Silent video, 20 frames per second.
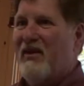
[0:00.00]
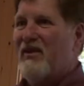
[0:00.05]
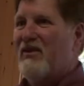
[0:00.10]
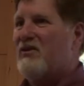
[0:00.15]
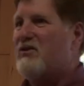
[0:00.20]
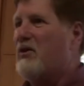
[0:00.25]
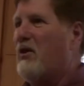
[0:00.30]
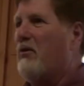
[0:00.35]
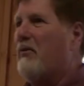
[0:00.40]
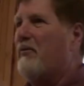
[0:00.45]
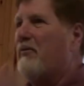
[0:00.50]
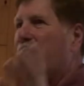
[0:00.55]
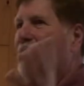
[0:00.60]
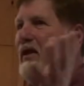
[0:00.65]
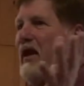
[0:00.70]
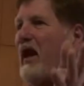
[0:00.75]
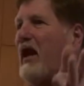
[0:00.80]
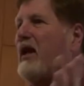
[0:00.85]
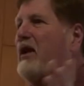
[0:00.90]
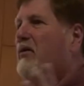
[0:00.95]
So
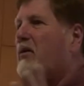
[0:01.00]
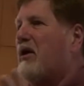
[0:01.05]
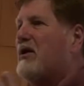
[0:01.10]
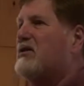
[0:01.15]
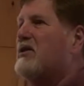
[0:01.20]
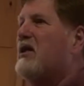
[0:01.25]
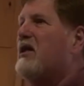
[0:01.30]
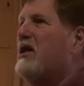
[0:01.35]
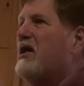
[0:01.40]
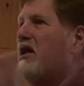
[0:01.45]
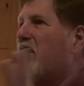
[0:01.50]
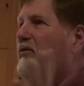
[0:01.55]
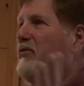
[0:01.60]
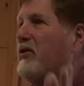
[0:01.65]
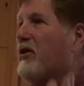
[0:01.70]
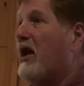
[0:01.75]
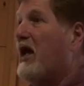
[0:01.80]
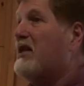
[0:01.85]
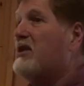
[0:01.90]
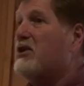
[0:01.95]
anyways, if you
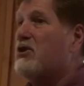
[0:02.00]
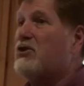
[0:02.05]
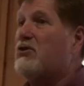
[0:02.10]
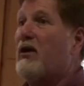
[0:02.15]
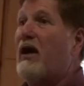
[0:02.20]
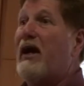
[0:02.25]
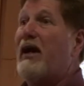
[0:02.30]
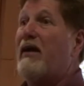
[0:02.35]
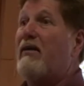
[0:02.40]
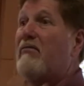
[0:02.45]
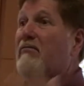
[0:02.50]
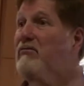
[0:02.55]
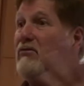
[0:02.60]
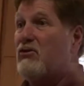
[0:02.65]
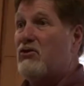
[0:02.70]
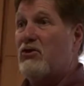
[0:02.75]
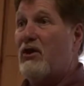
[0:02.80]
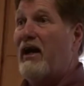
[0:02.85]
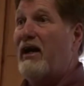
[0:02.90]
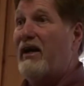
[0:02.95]
like to try
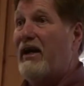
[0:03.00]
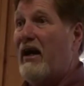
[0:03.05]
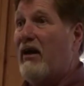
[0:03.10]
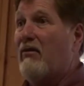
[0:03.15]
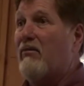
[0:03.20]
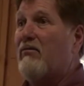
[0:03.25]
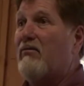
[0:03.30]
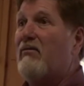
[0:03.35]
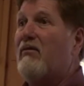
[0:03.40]
it out.